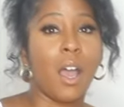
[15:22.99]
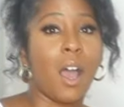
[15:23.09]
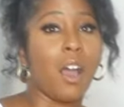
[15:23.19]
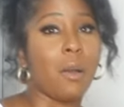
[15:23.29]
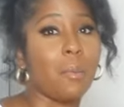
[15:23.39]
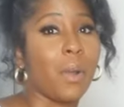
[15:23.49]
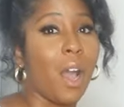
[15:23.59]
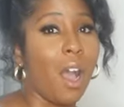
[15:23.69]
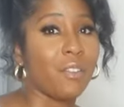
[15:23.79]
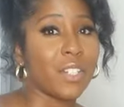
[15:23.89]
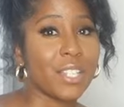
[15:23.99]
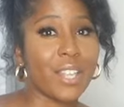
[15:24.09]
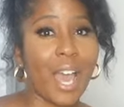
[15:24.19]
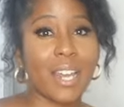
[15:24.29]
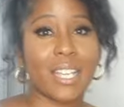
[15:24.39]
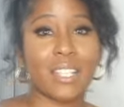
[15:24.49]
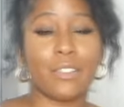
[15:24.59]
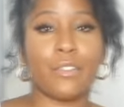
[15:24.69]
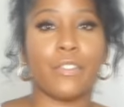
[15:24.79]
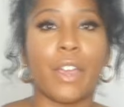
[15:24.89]
But other than that, it's a
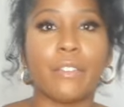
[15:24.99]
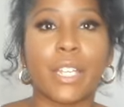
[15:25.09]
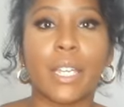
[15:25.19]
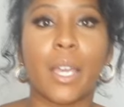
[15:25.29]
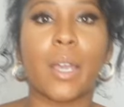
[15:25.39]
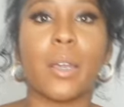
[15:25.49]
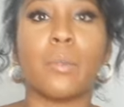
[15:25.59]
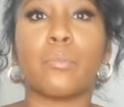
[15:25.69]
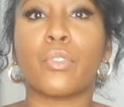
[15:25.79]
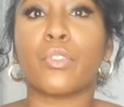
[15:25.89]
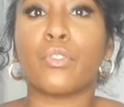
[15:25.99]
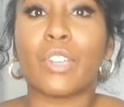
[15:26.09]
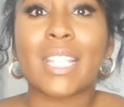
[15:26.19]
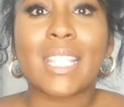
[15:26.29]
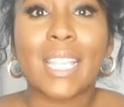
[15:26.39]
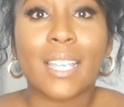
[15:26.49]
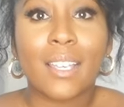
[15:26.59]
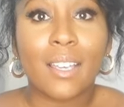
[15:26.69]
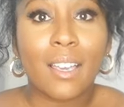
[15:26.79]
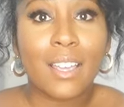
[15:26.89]
very
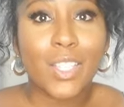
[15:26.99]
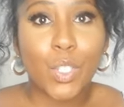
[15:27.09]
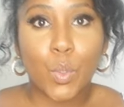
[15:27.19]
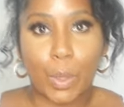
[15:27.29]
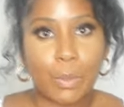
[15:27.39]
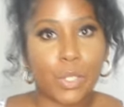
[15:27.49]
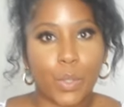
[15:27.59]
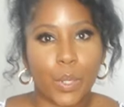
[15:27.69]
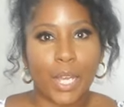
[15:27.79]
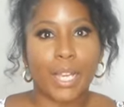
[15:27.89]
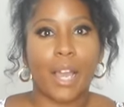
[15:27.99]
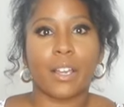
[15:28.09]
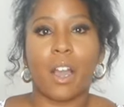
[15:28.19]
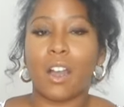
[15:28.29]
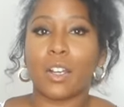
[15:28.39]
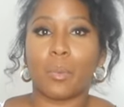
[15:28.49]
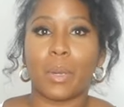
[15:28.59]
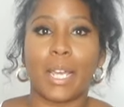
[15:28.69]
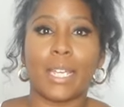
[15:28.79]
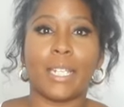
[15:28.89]
pretty swimsuit. Like I can't
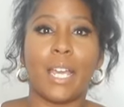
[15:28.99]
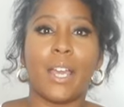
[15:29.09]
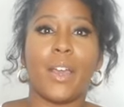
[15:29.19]
complain.